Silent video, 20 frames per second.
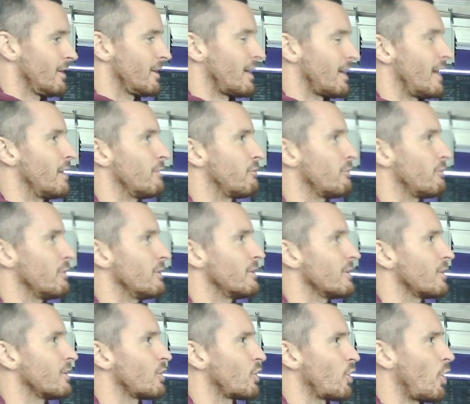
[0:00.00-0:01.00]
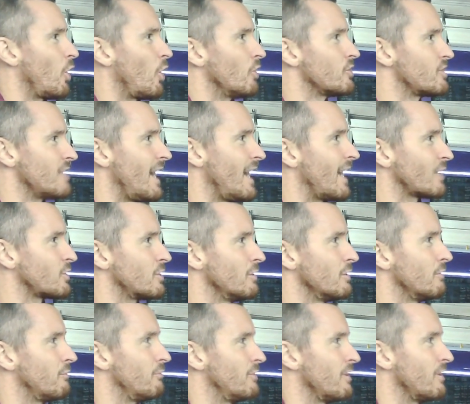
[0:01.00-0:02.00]
kind of contact
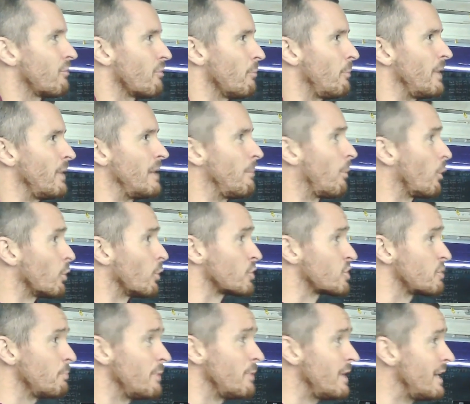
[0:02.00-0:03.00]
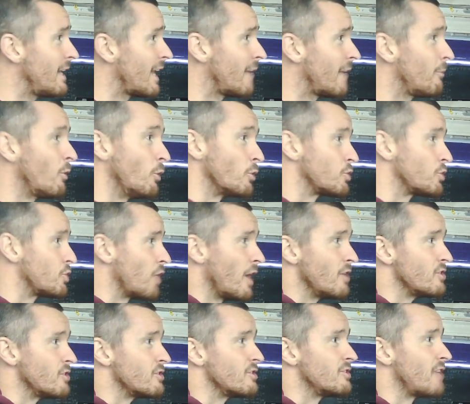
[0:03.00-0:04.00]
of different people or speed element or
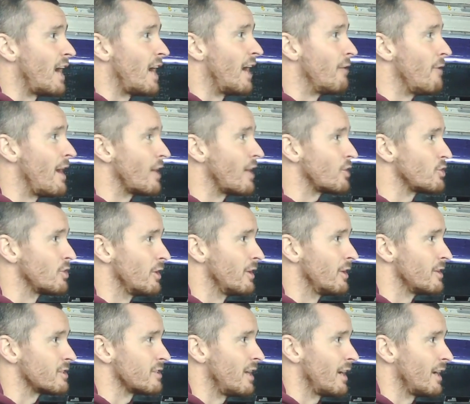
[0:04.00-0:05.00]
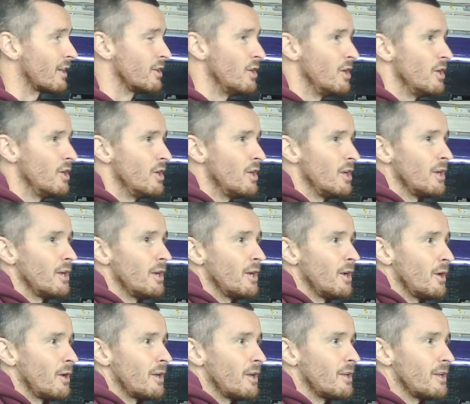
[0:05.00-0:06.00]
changes direction. It's like,
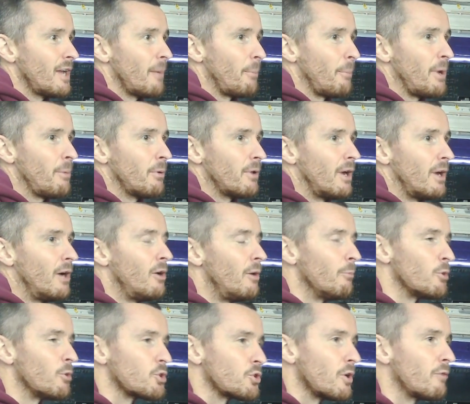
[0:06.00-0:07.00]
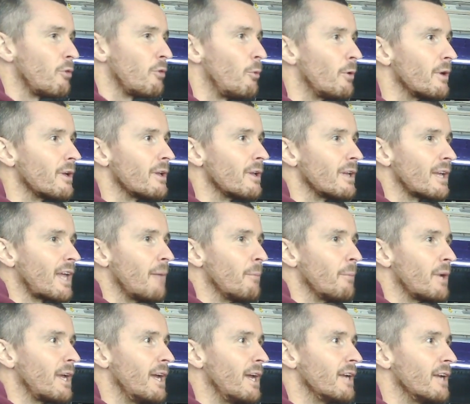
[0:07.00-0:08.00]
you get people like, oh, I'm not sure if I want to get
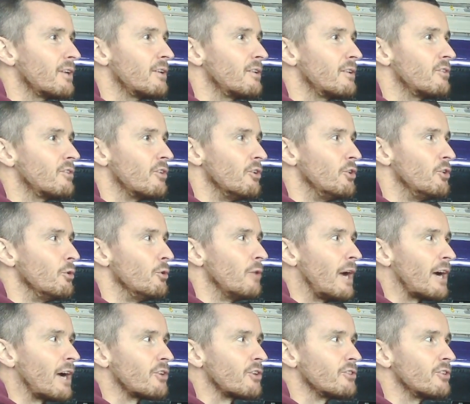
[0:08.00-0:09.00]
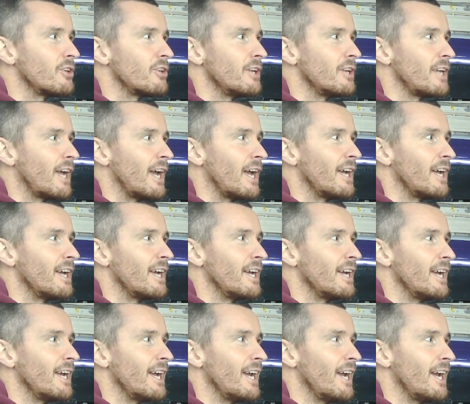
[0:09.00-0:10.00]
my kid to do that because they're going to get
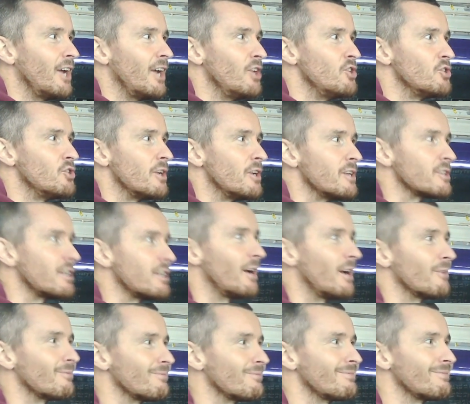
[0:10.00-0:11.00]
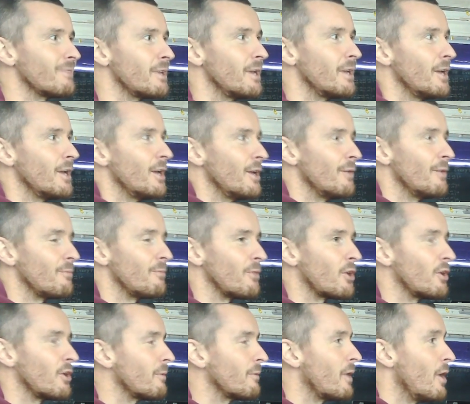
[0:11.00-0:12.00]
injured. And it's like,
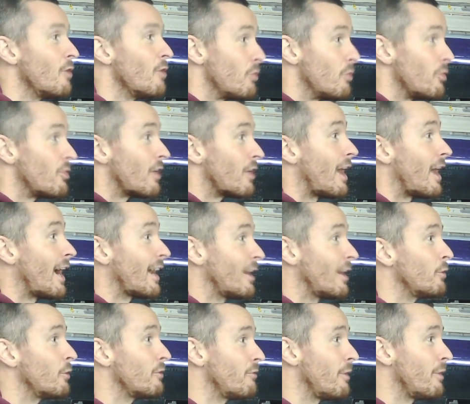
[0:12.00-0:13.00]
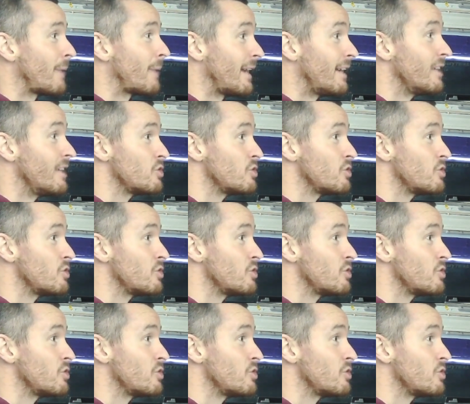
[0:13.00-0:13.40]
the likelihood of them getting